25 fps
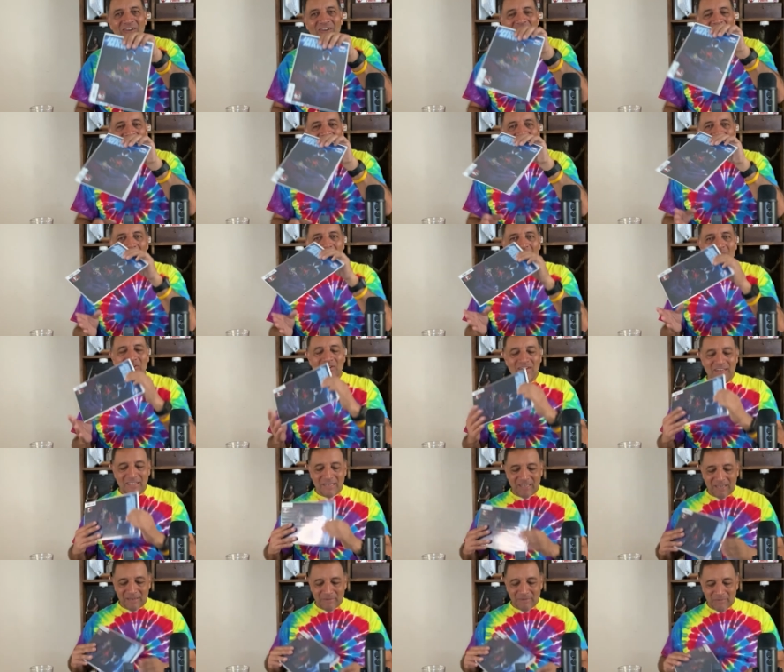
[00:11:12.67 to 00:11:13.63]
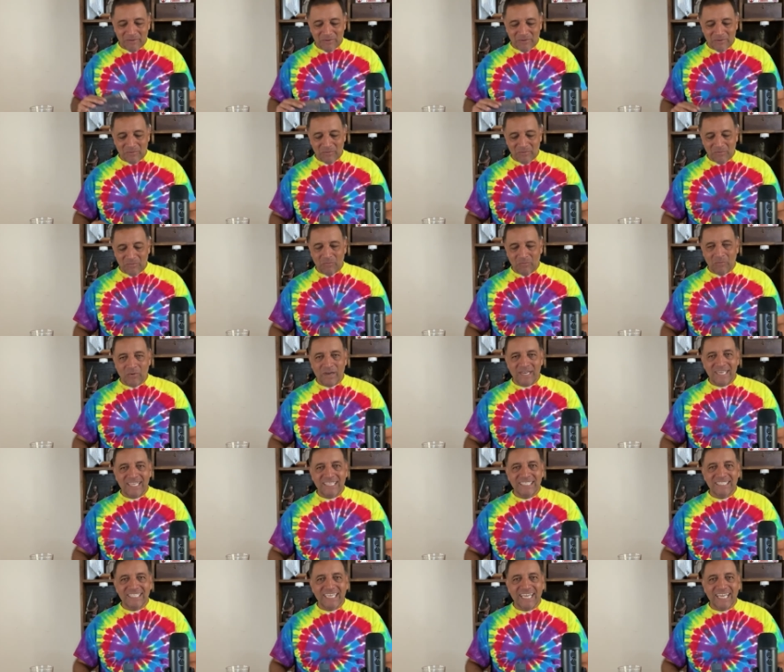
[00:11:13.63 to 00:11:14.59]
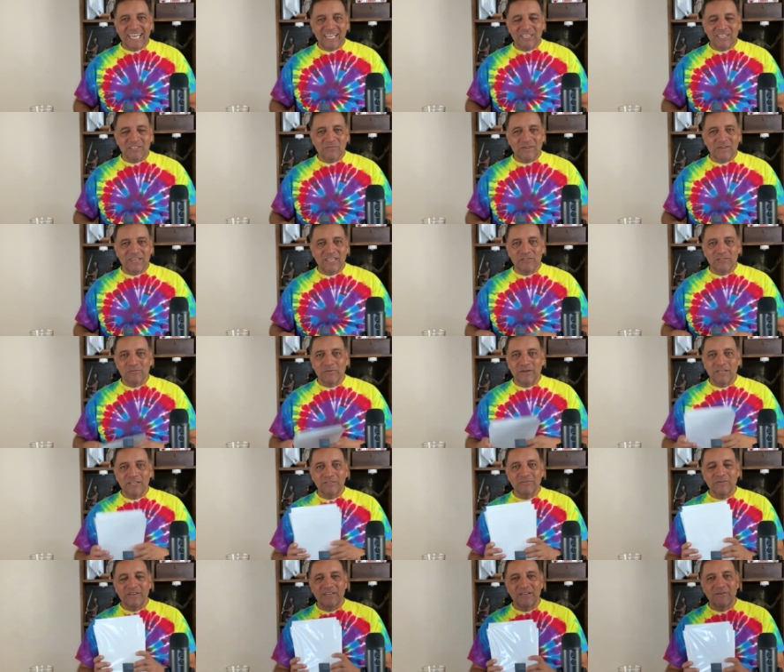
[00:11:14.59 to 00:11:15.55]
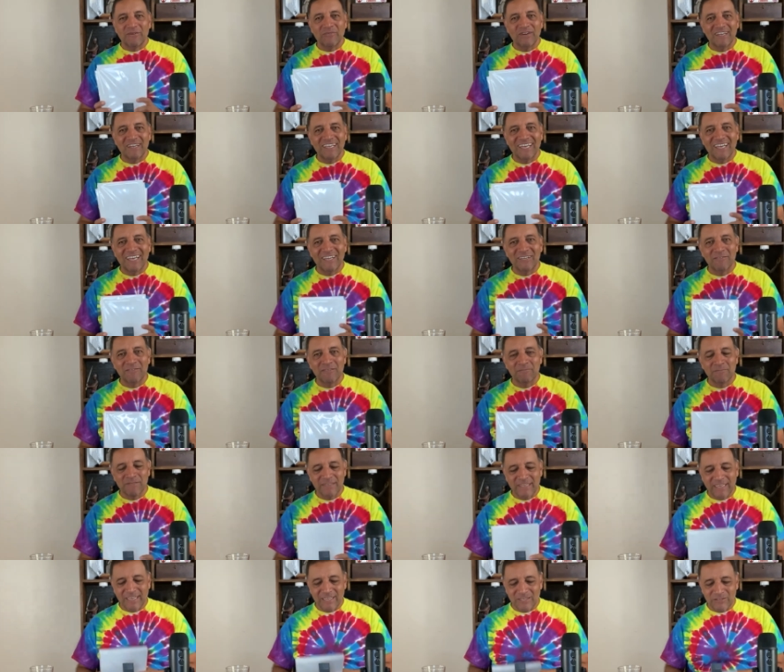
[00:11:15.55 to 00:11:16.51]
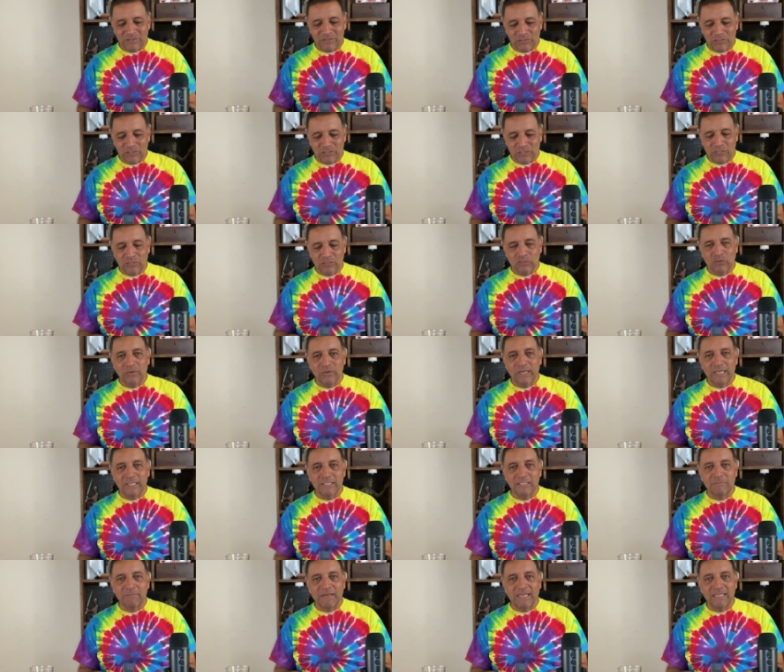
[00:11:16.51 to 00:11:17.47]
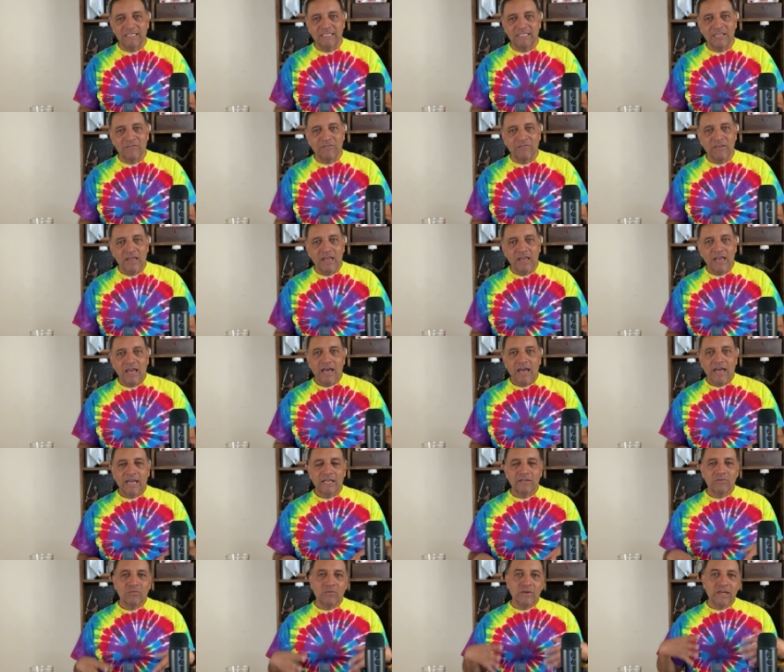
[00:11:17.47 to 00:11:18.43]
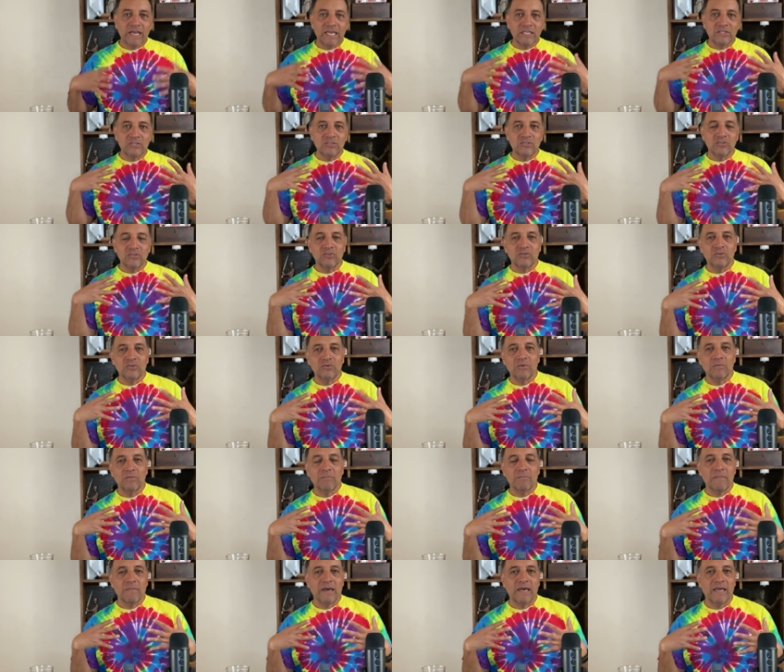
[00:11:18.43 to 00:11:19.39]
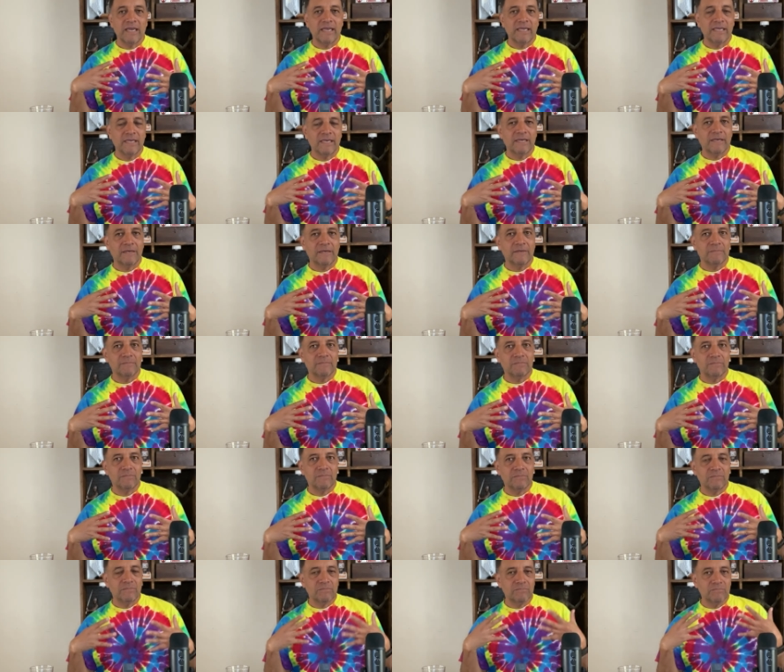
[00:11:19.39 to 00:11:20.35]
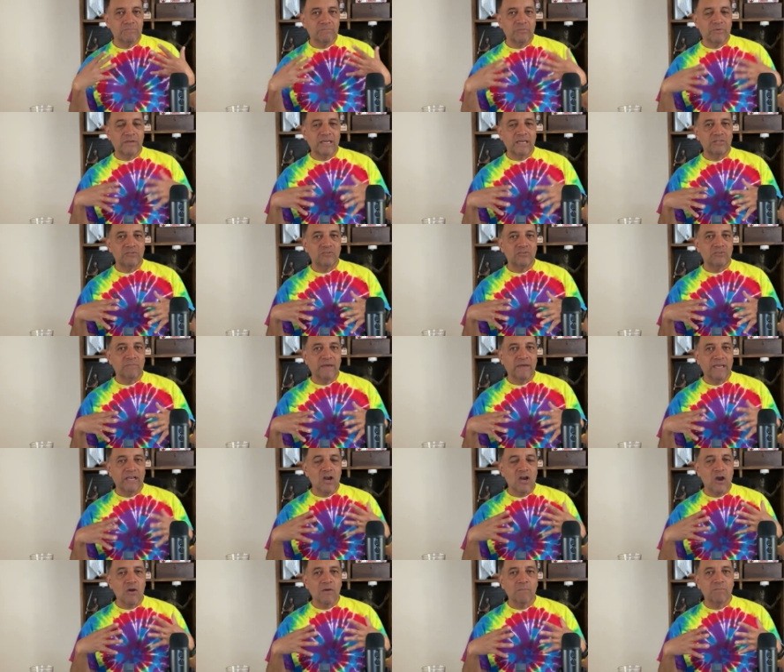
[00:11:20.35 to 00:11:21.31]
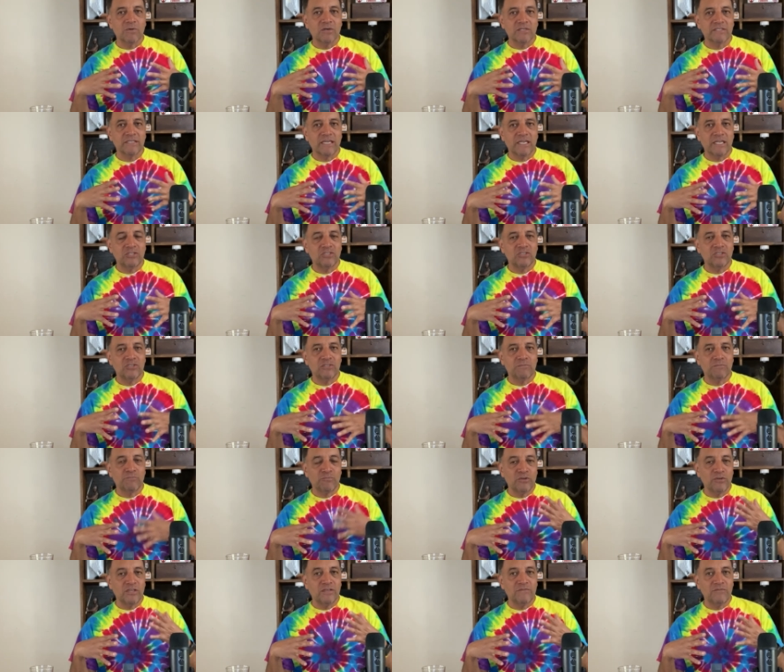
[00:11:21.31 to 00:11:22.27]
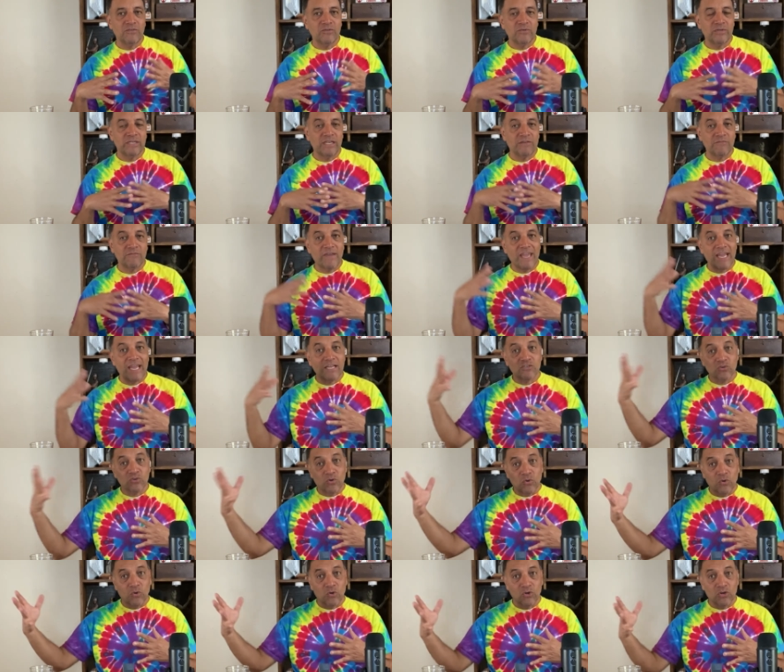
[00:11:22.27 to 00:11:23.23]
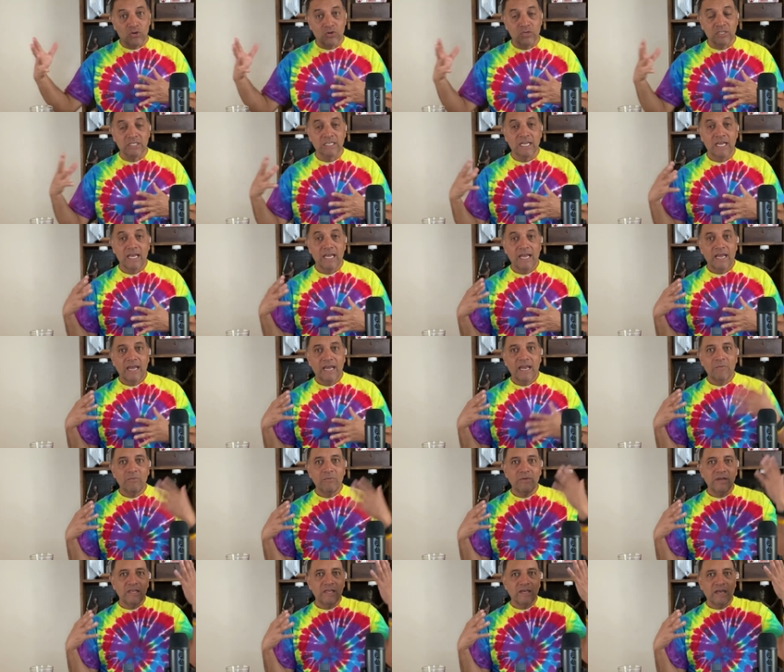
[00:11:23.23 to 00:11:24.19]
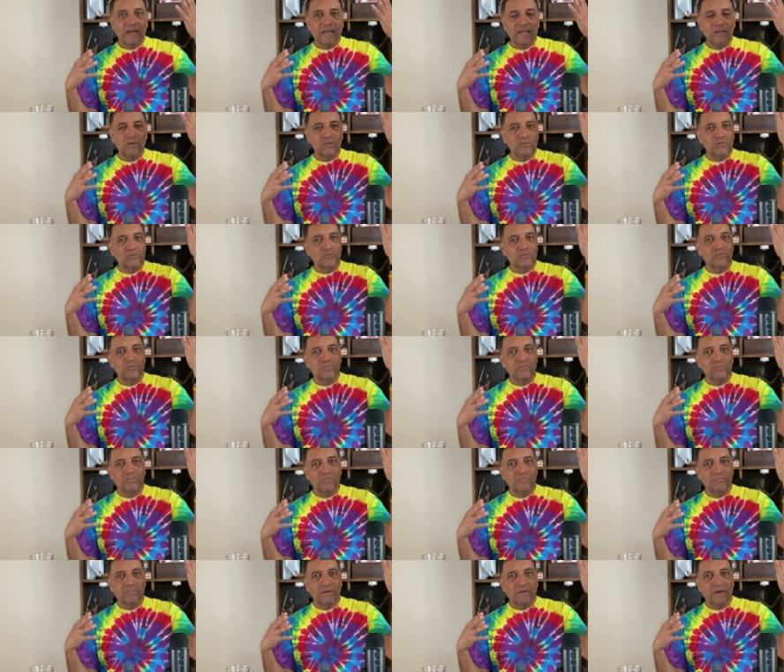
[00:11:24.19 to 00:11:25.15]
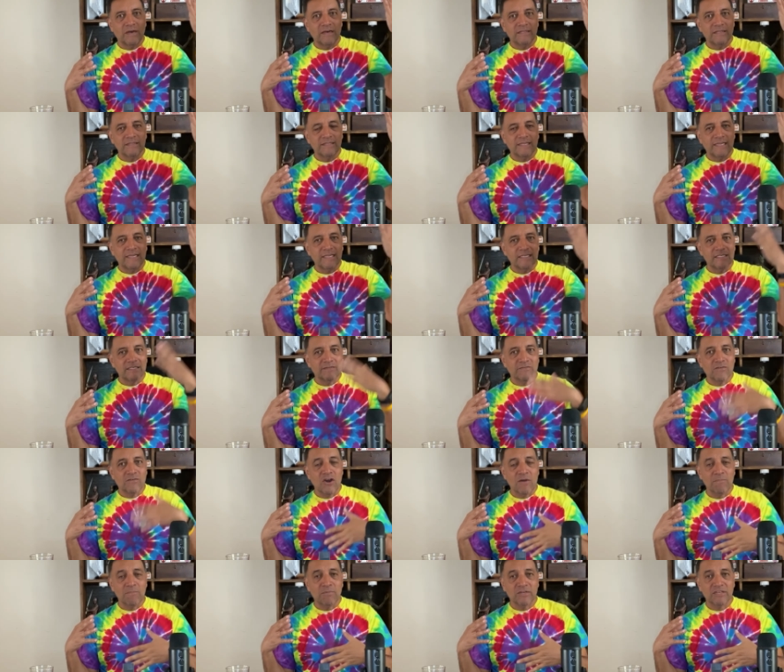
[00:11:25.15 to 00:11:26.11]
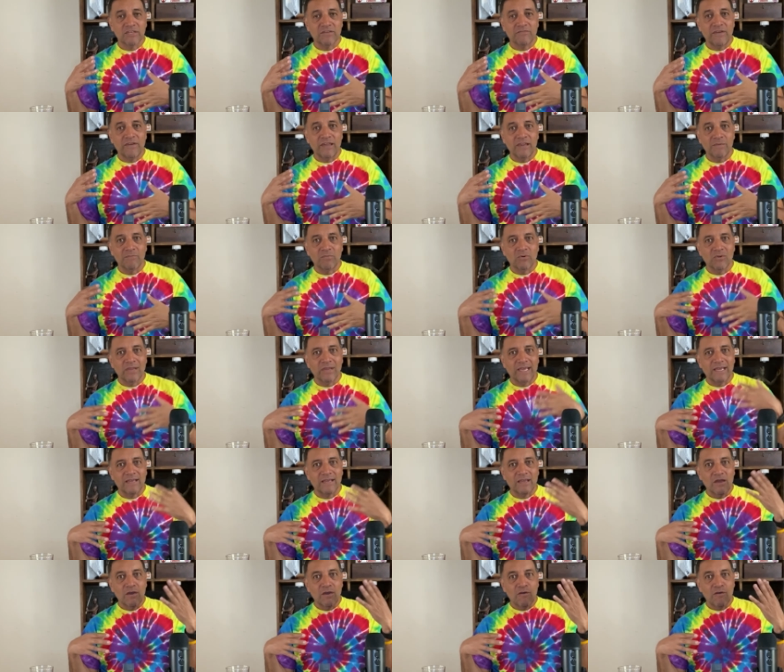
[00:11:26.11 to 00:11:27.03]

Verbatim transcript: or um, you know one in tens, one in twenties, one in one hundreds, but like they're just so expensive. I when I do my um, when I do my comic books that I choose preview and advanced orders, I really I go through uh, the list of comic books available like